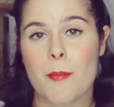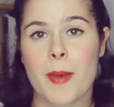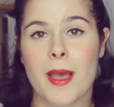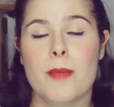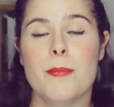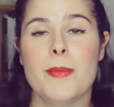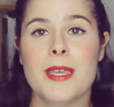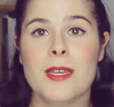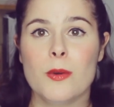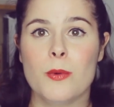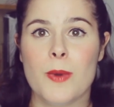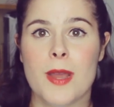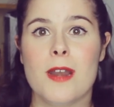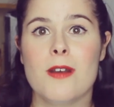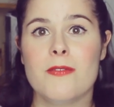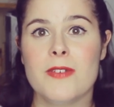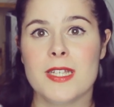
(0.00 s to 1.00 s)
by being
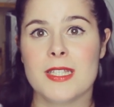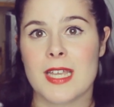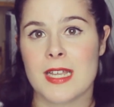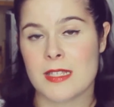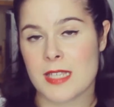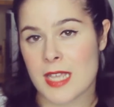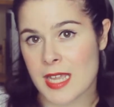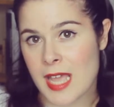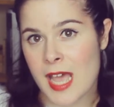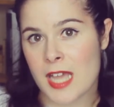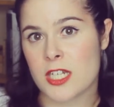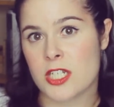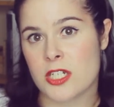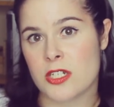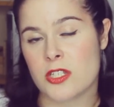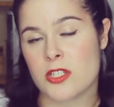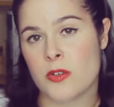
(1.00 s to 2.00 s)
aware of it and take
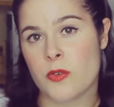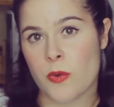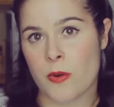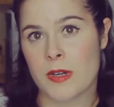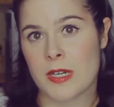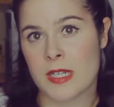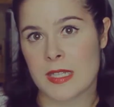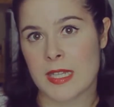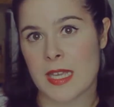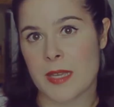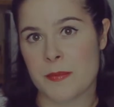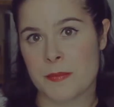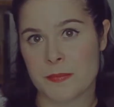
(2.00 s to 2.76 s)
actions accordingly.